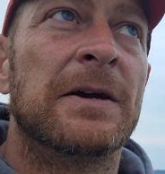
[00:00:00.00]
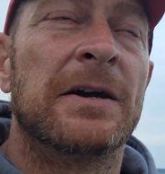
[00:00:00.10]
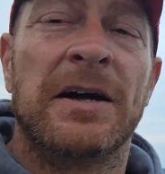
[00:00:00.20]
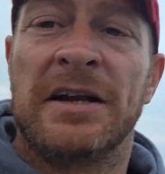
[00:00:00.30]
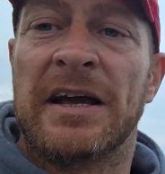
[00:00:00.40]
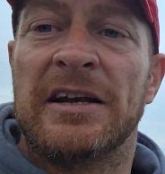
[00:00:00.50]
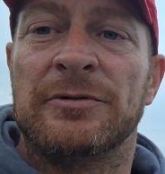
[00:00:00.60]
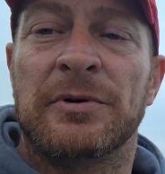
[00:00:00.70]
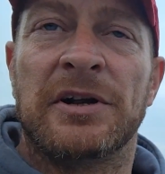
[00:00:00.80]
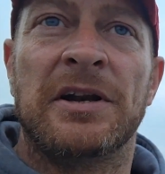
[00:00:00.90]
and I get this
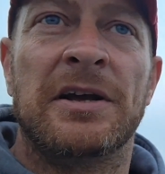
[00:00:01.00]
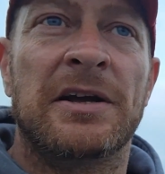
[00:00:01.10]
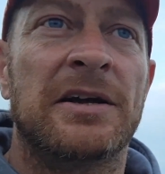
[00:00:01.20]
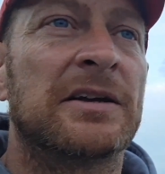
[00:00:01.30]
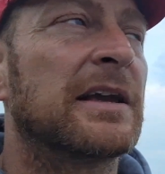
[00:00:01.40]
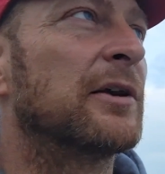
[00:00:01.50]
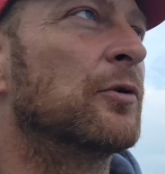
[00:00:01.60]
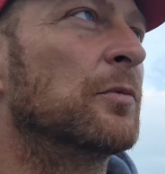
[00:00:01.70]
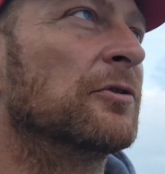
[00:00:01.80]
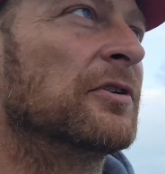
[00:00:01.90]
one in, get
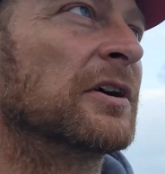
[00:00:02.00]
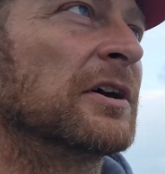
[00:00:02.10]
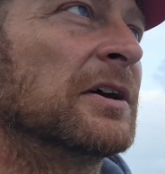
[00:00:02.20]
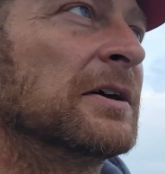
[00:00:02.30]
home. I think